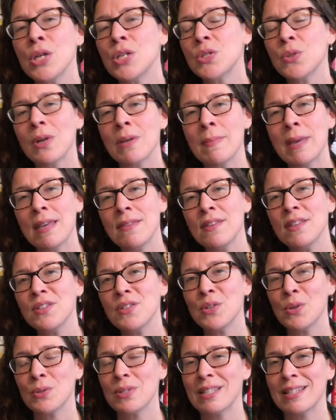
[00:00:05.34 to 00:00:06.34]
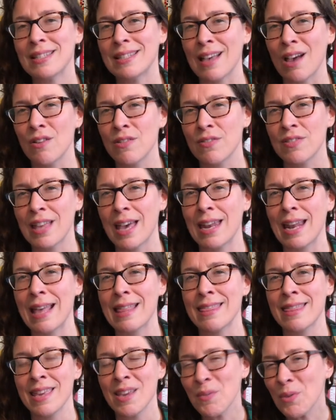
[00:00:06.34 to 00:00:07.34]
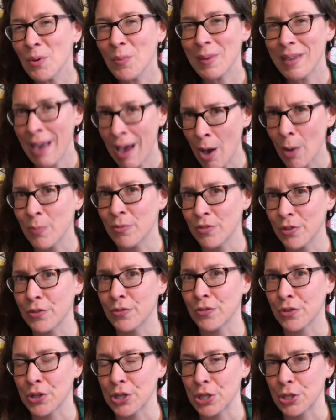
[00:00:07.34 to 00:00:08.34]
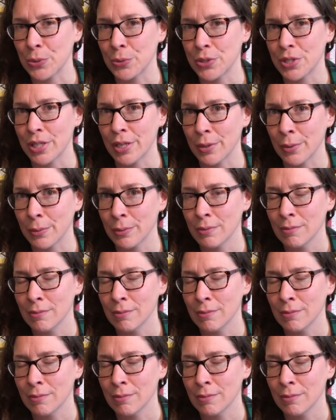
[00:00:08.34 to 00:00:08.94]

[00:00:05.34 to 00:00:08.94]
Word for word: So I made this note to self that I think will be helpful for you too.